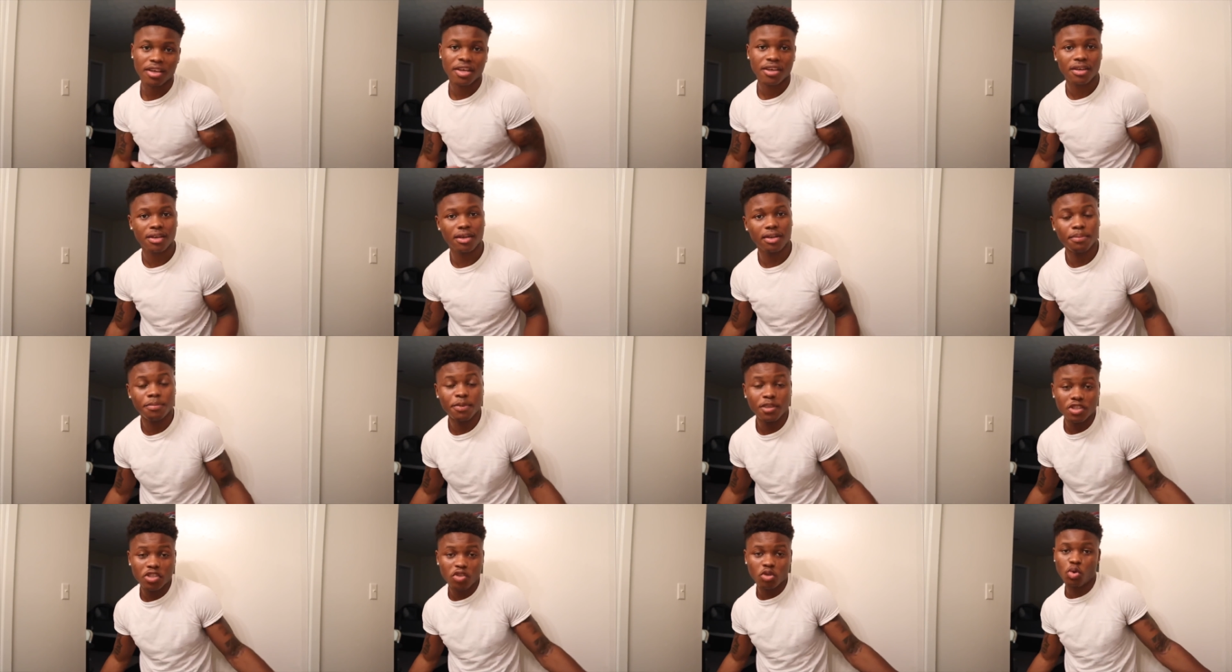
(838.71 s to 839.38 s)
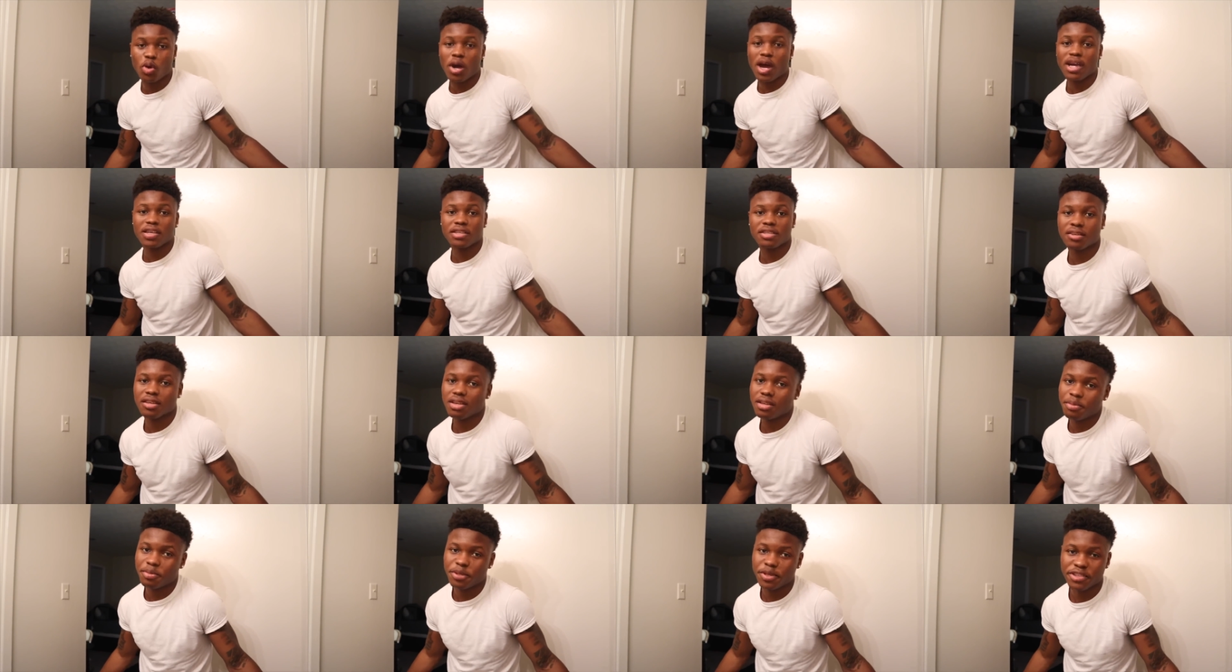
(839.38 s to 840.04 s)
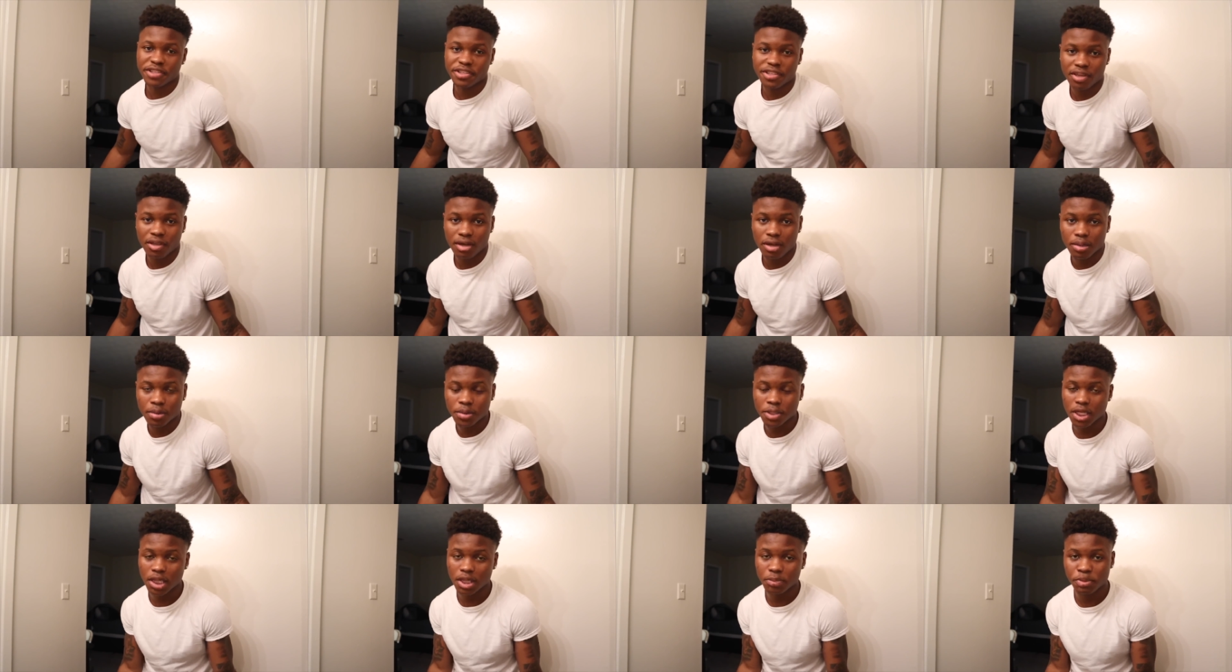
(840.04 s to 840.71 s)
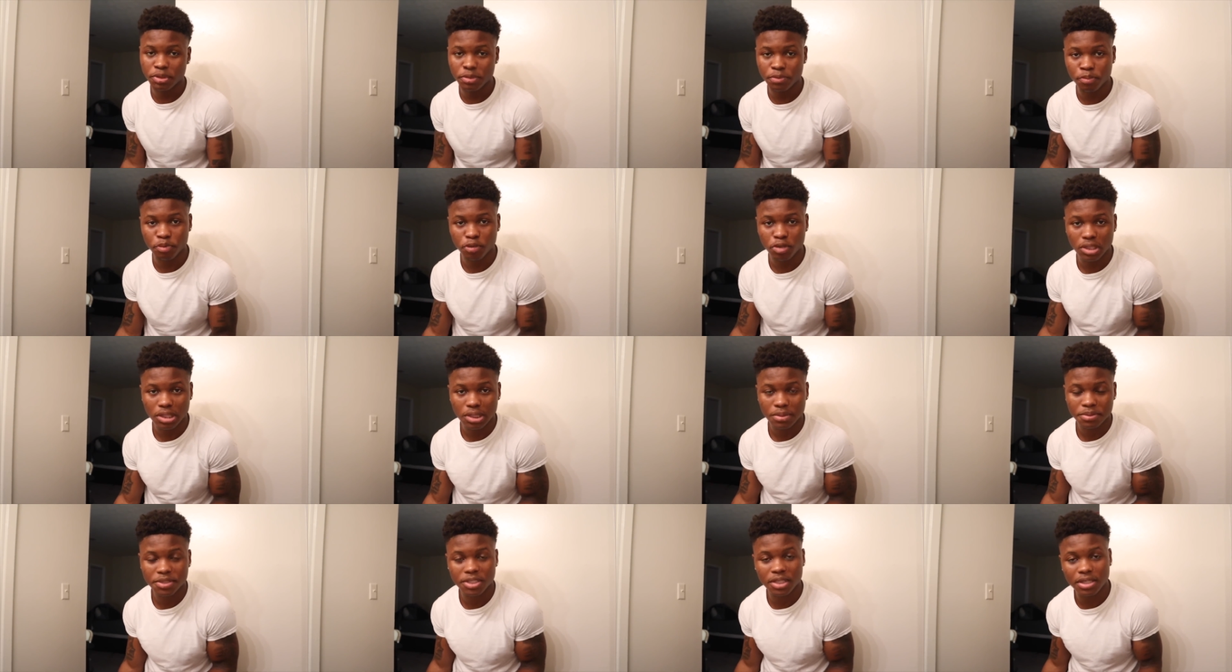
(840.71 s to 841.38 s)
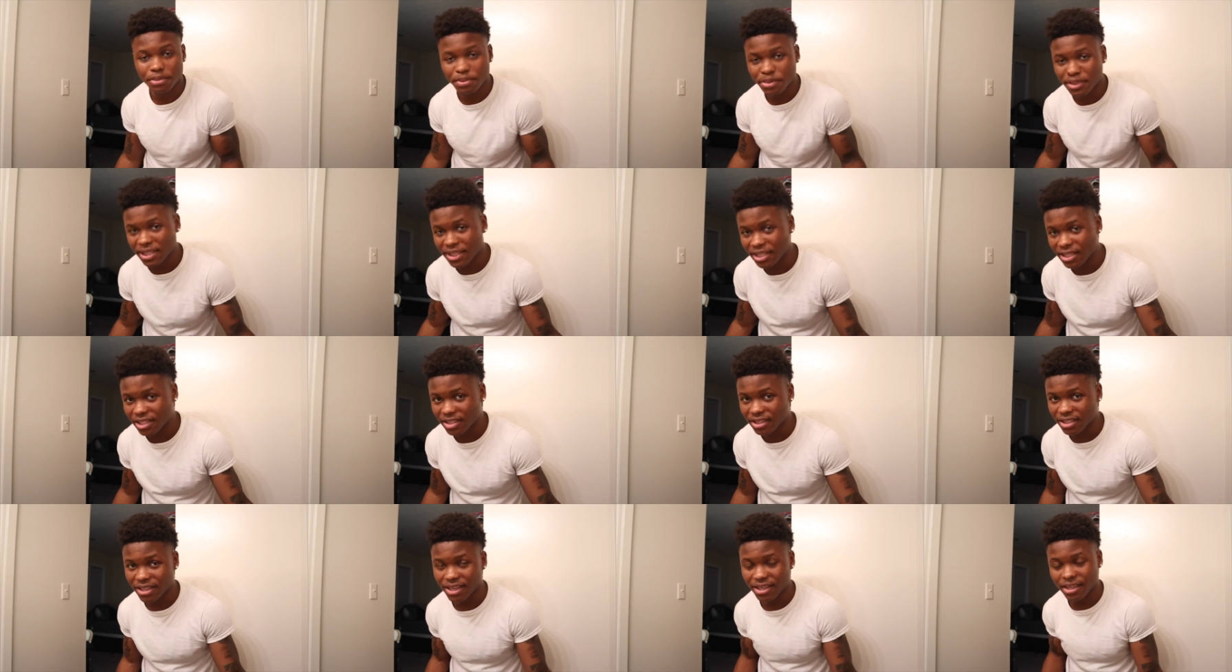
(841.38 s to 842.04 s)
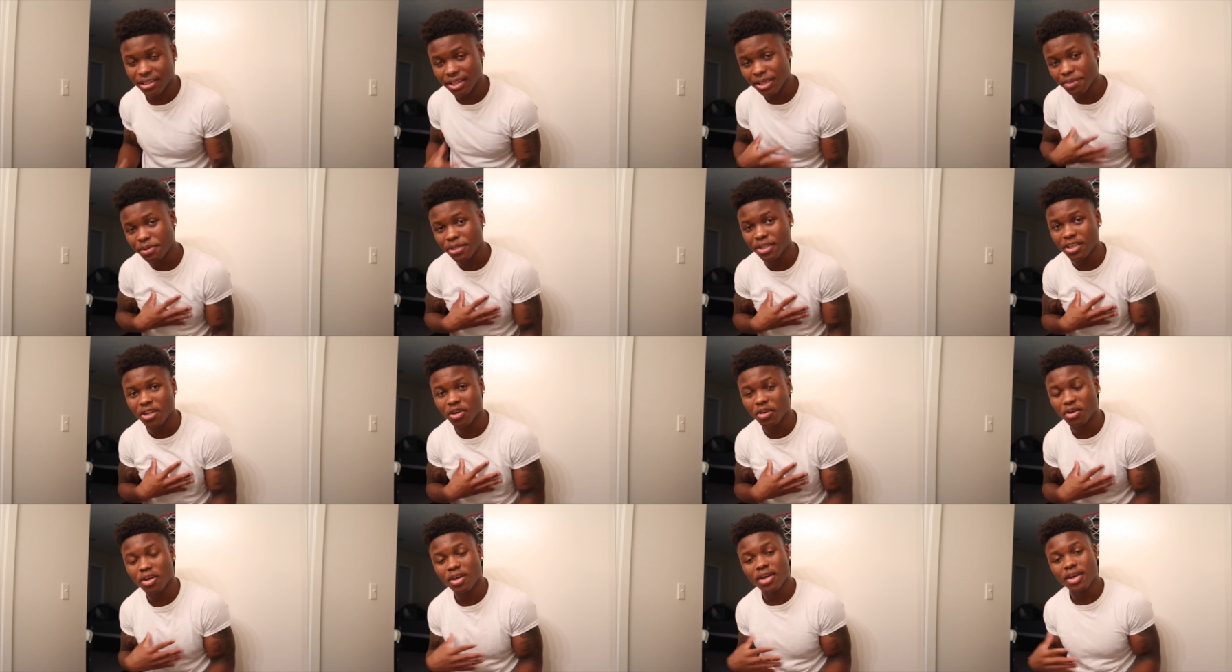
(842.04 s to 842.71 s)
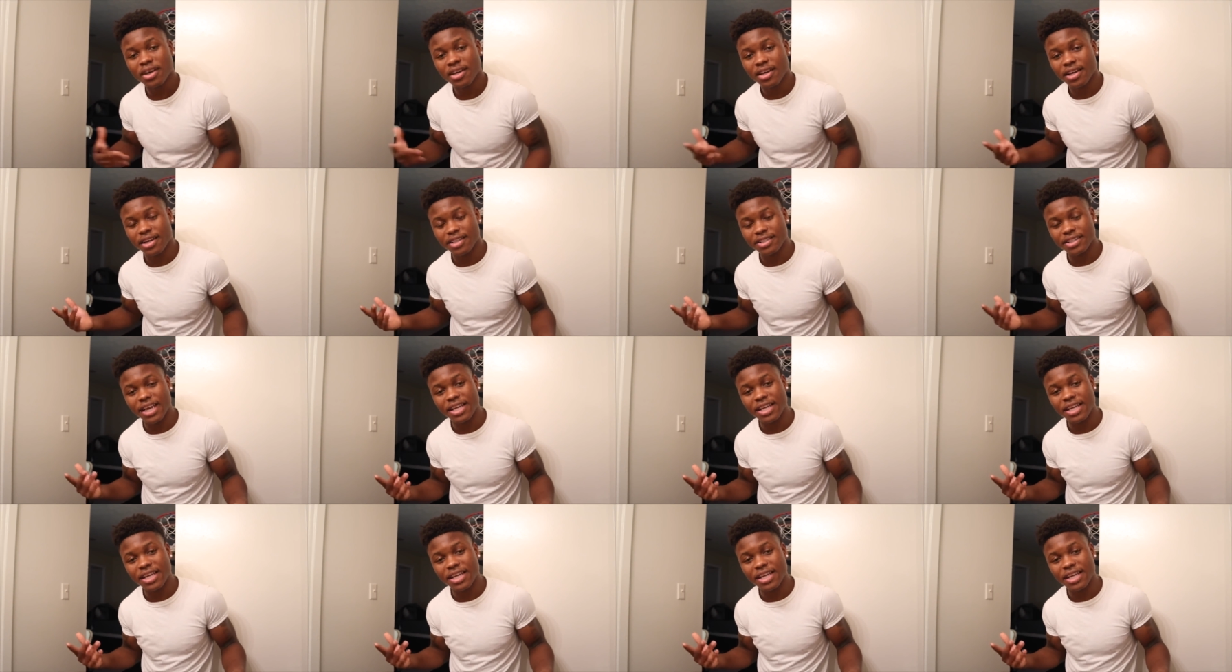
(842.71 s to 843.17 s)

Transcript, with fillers: Could be squats, could be sit-ups, could be pull-ups, could be anything, let me know. Cause